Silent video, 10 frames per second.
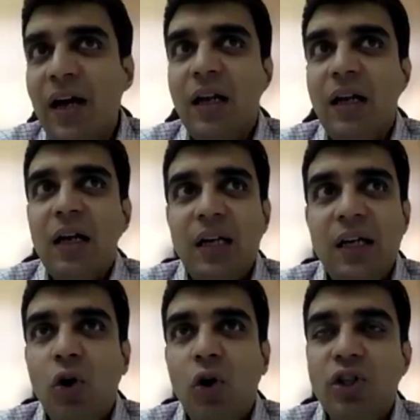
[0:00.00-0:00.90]
where
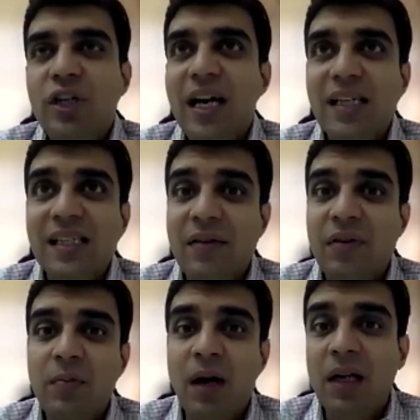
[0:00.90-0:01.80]
he or she has
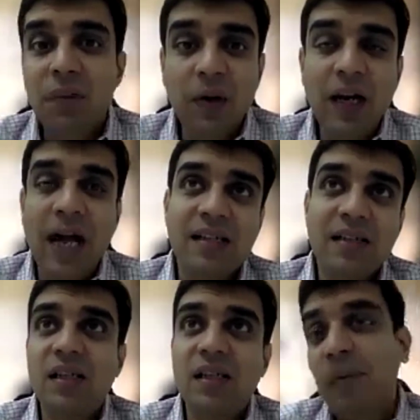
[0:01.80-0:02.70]
given multiple
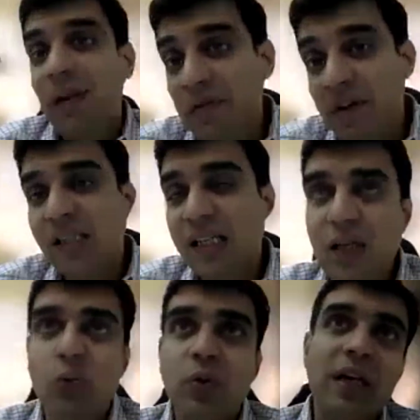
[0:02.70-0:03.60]
exits
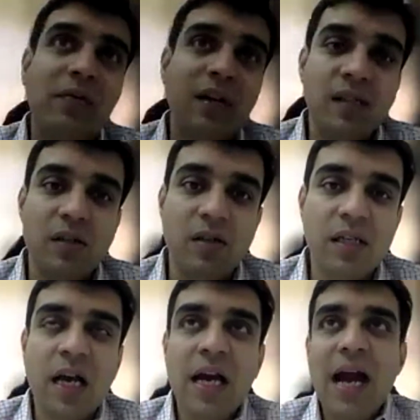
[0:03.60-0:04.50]
previously to the
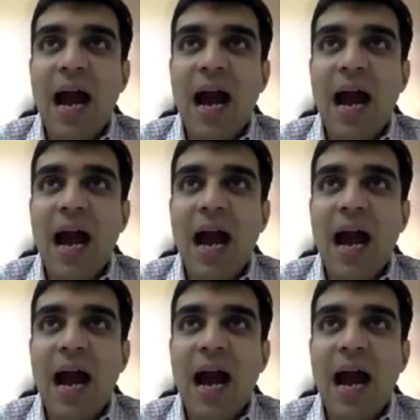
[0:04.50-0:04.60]
investors